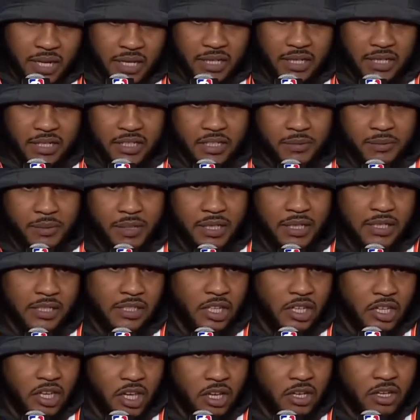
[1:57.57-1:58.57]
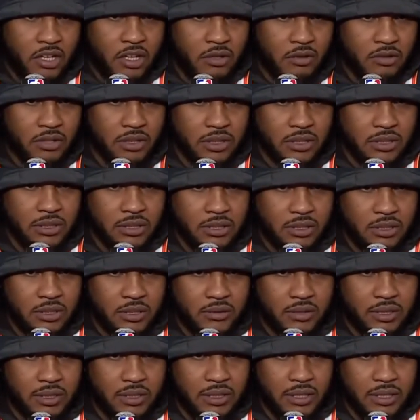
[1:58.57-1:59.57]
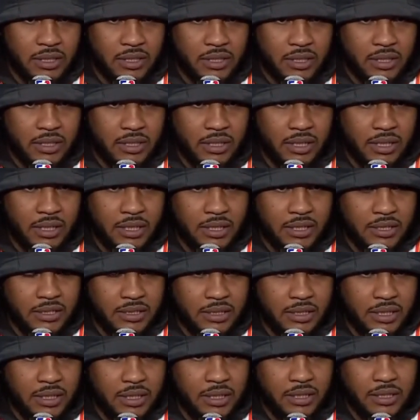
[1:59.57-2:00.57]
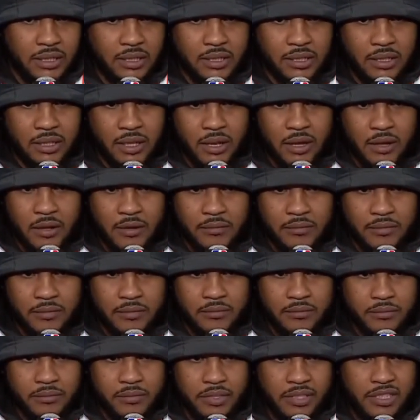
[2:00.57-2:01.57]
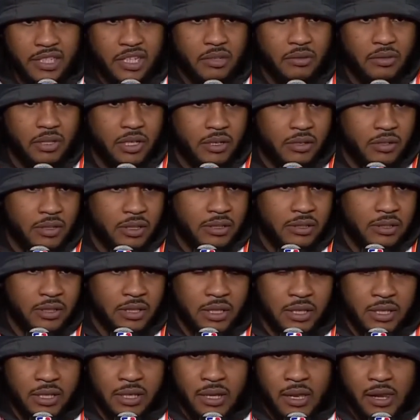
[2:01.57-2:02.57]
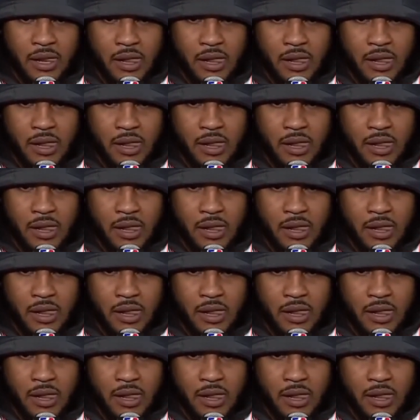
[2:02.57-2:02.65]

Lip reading: Technically speaking, he's a young coach in this league, still learning.